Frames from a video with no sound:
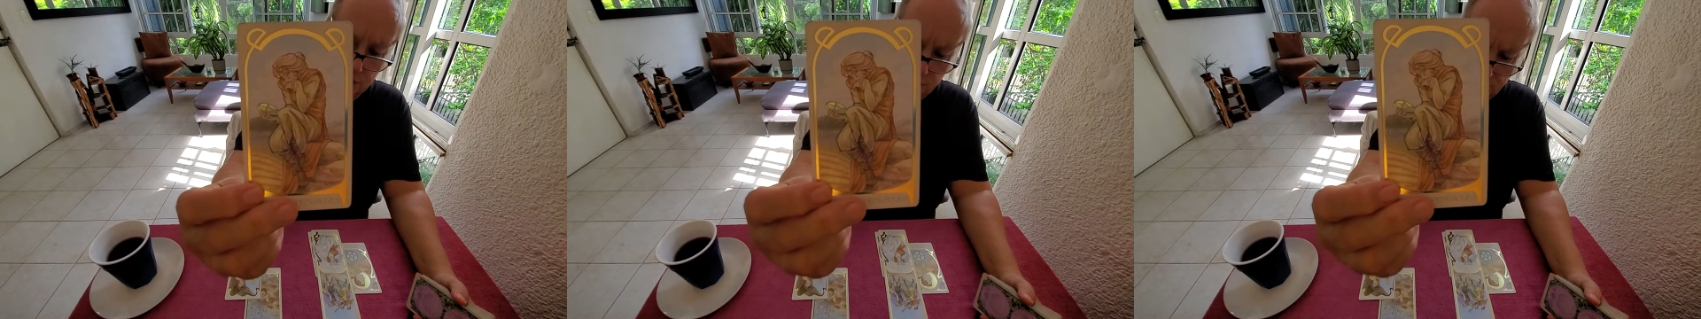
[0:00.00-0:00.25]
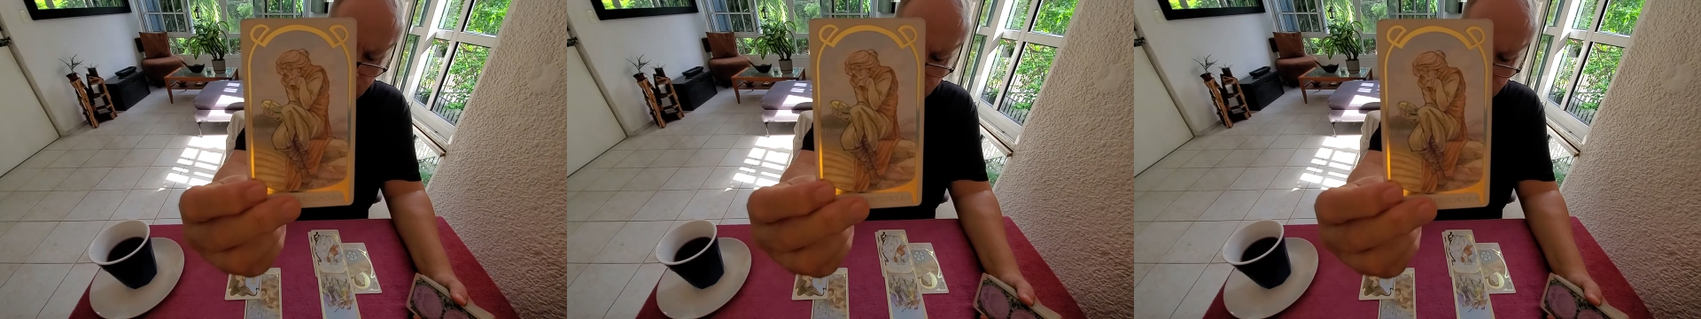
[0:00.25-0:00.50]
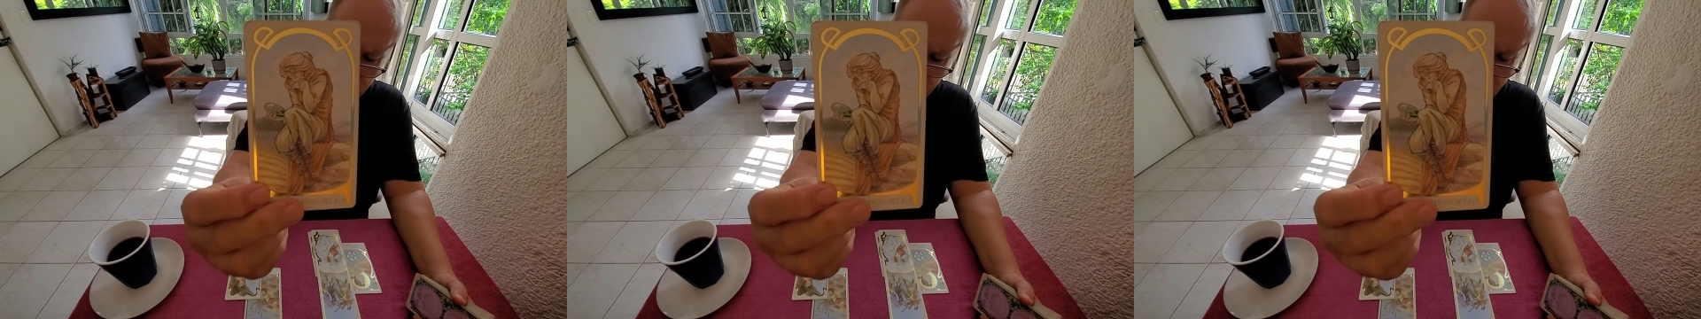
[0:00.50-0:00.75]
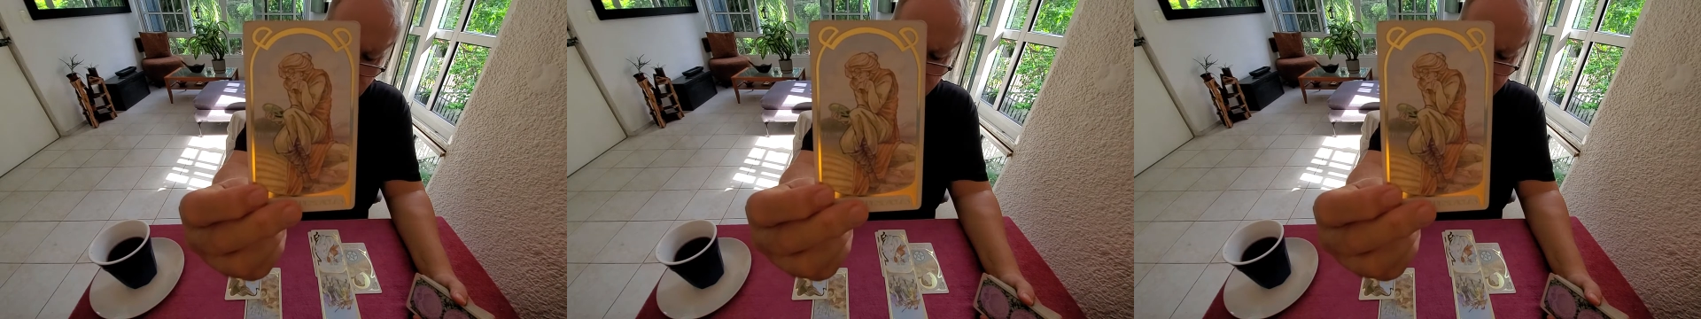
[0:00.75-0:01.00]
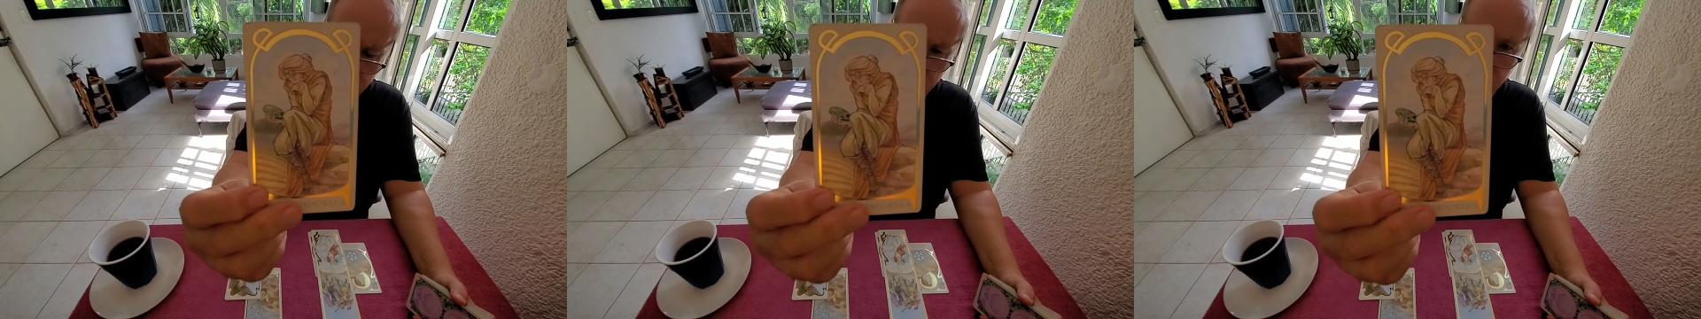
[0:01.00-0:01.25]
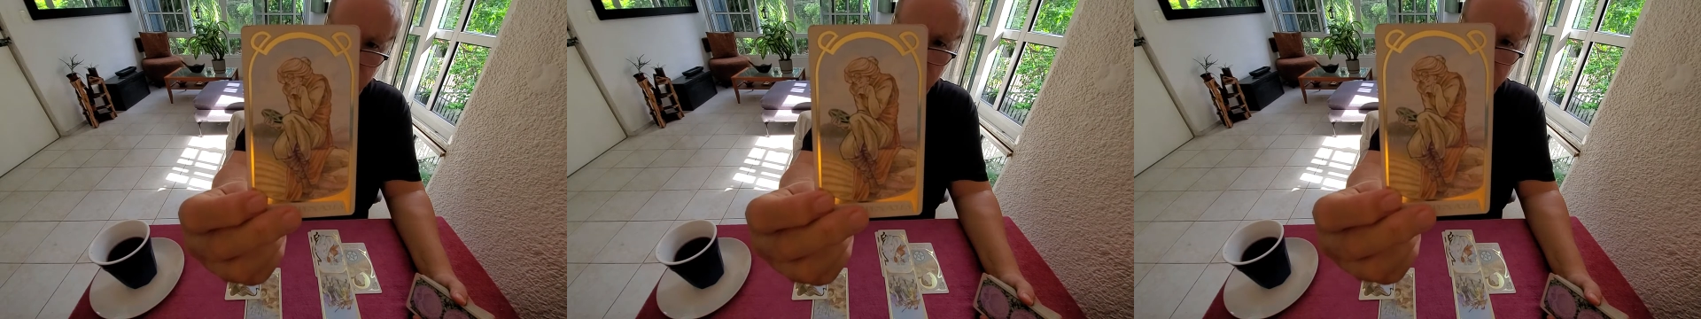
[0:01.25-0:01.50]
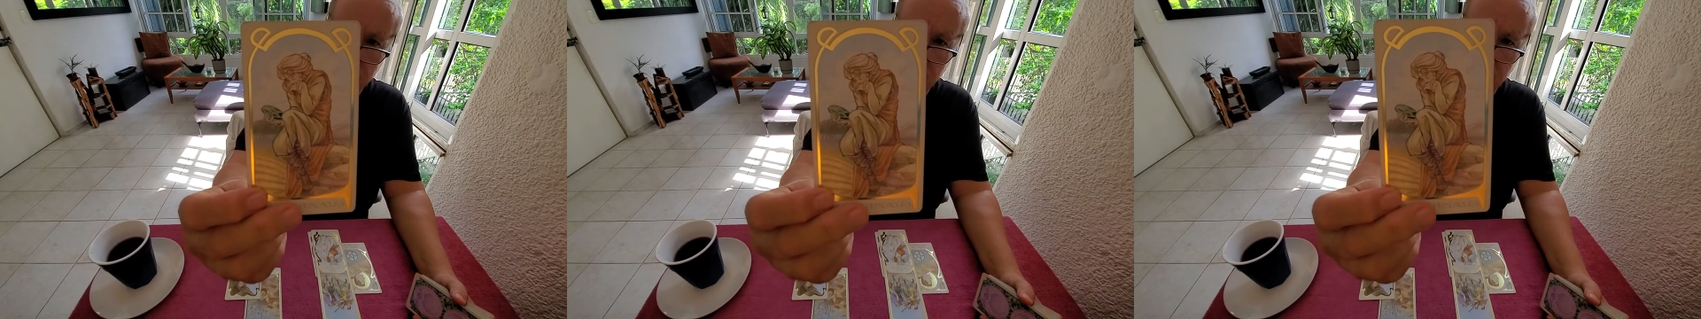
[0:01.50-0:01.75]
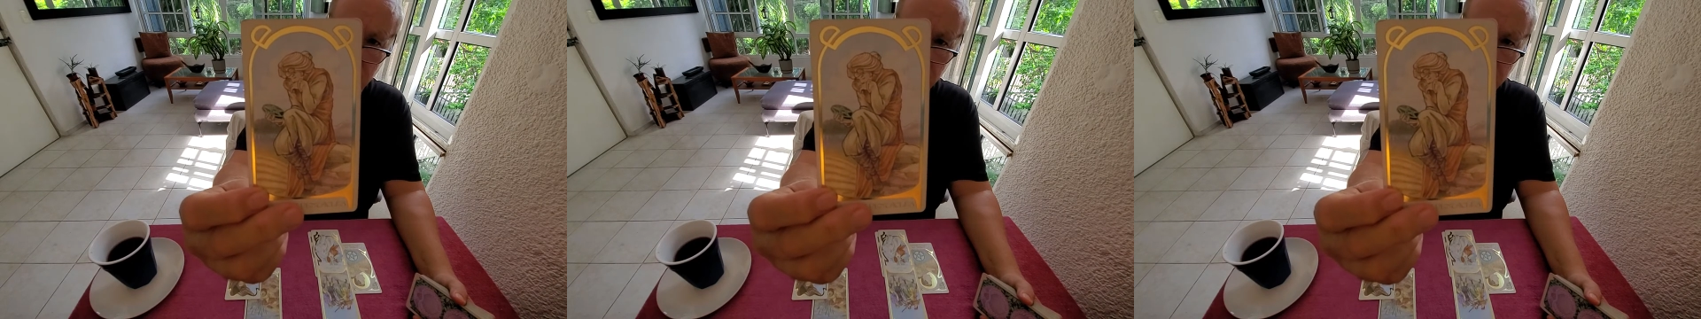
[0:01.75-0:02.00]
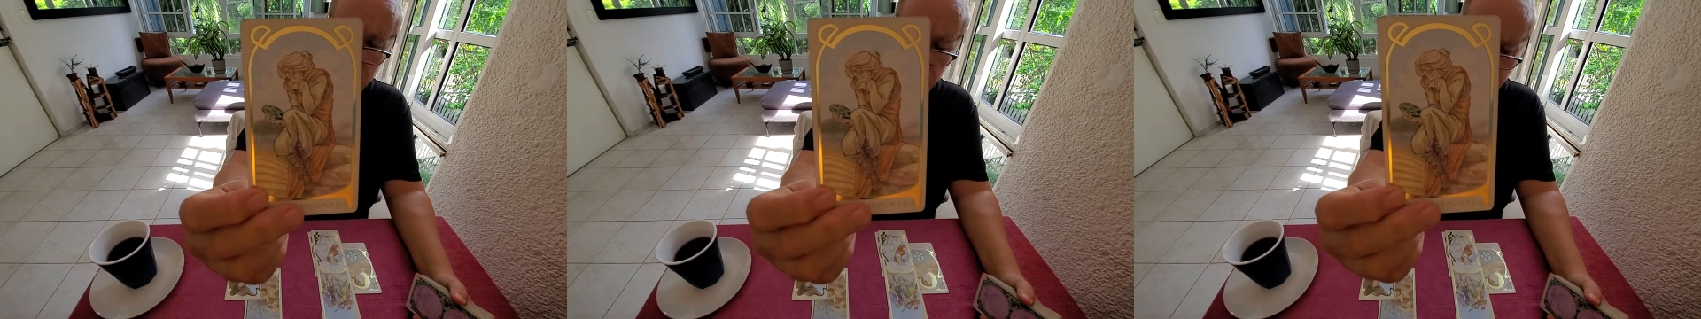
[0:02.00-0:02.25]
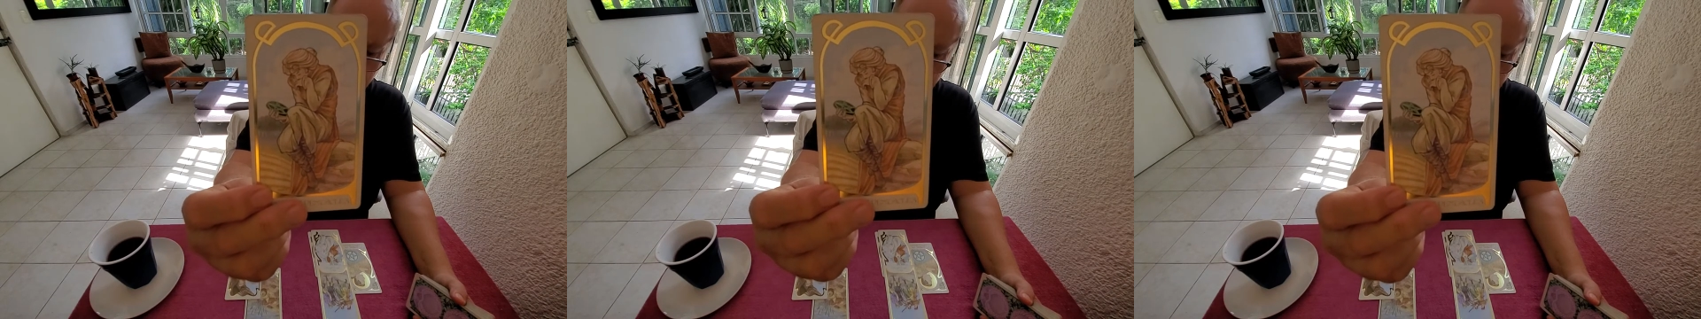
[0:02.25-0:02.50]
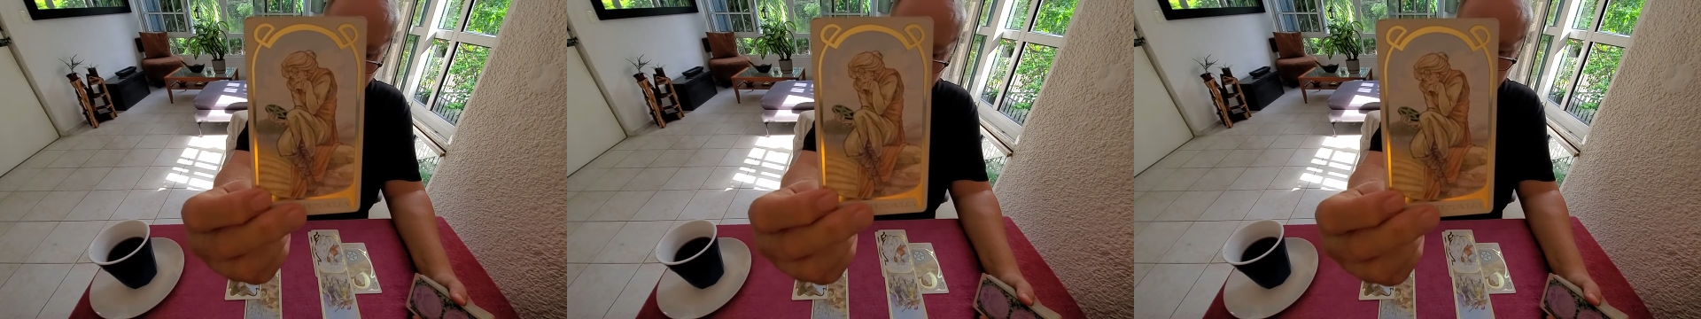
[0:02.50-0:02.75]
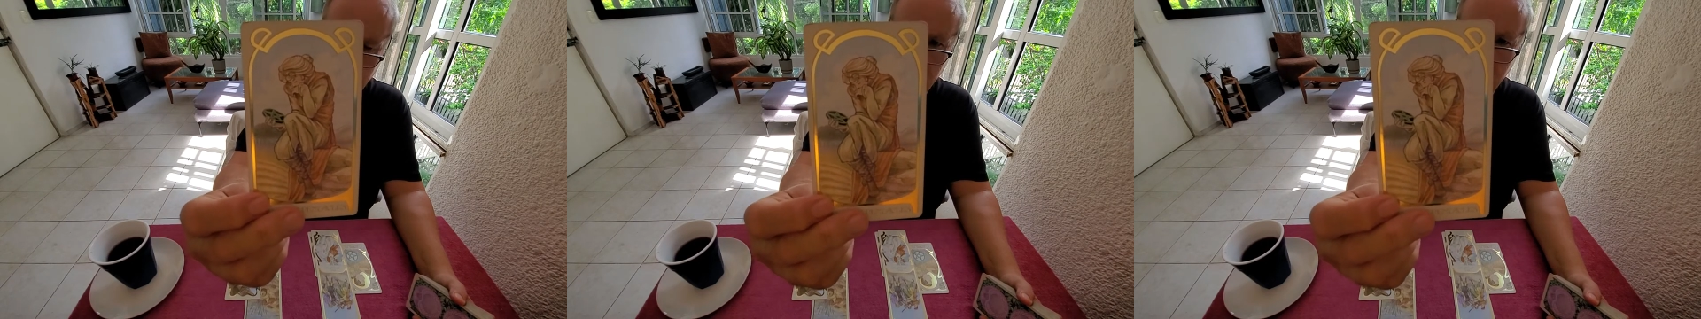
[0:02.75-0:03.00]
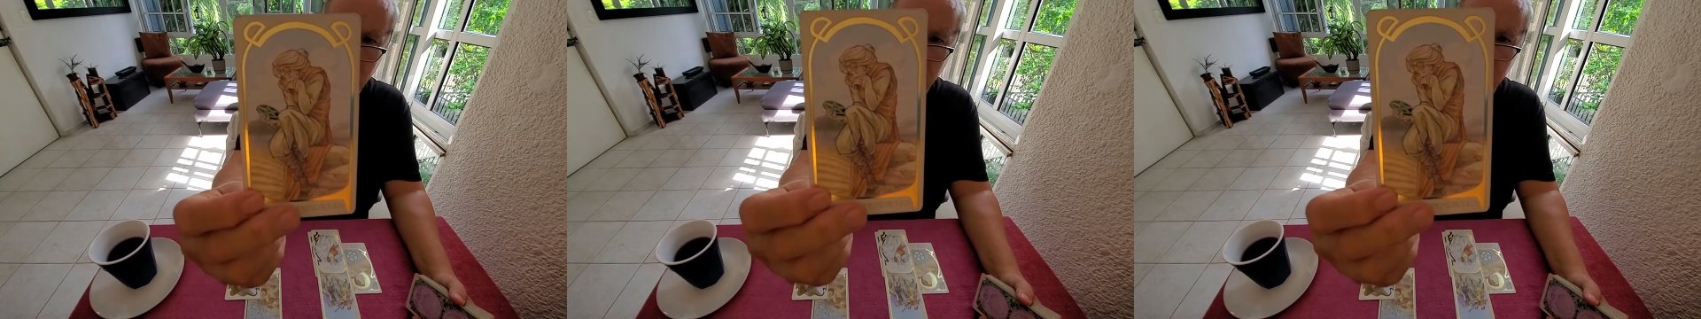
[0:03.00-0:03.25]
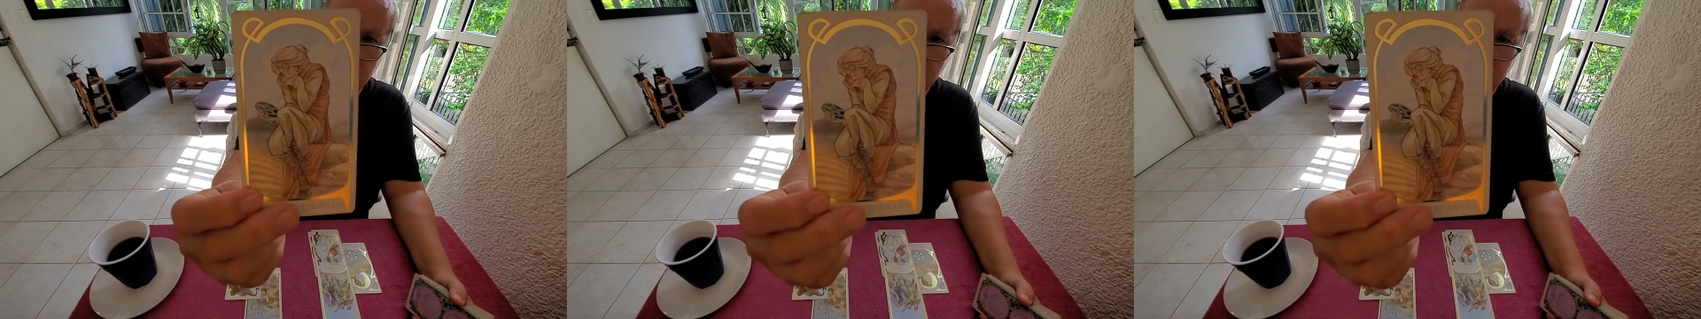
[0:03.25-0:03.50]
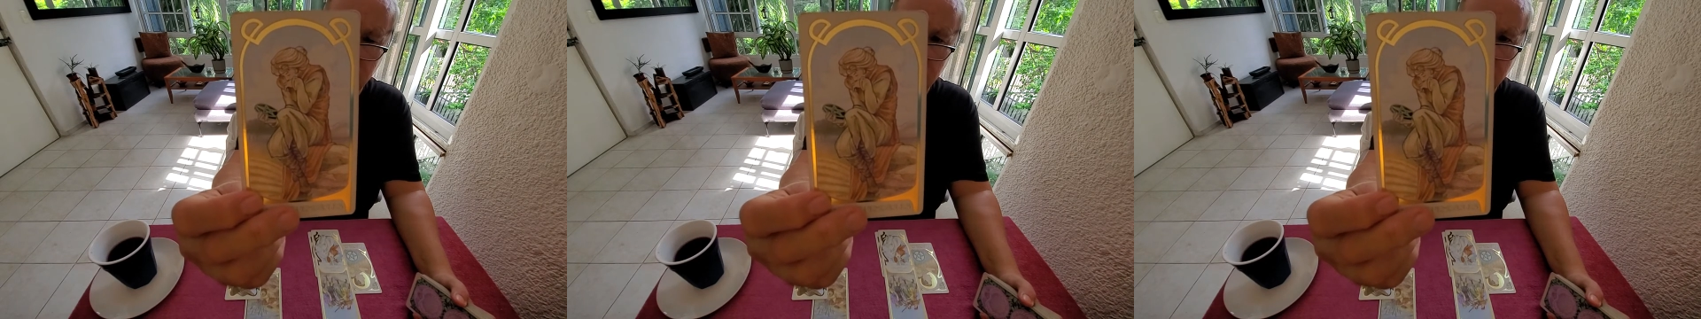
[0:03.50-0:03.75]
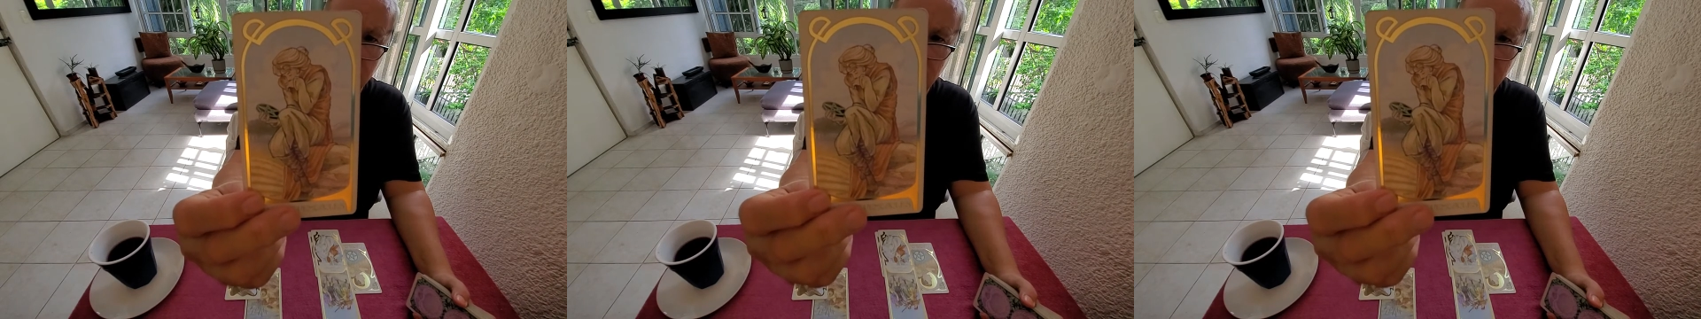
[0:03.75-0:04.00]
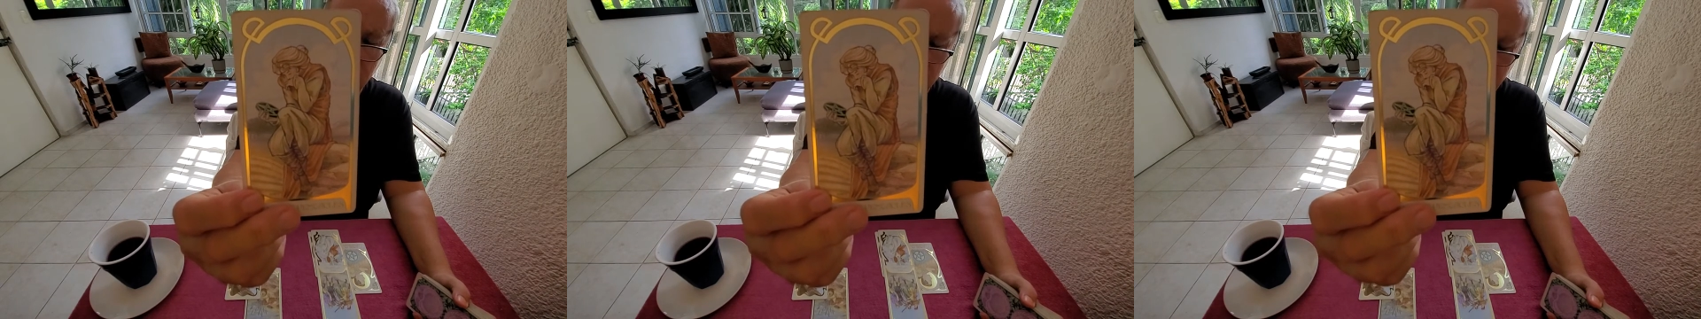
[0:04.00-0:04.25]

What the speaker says: Nobody's mouth can be seen.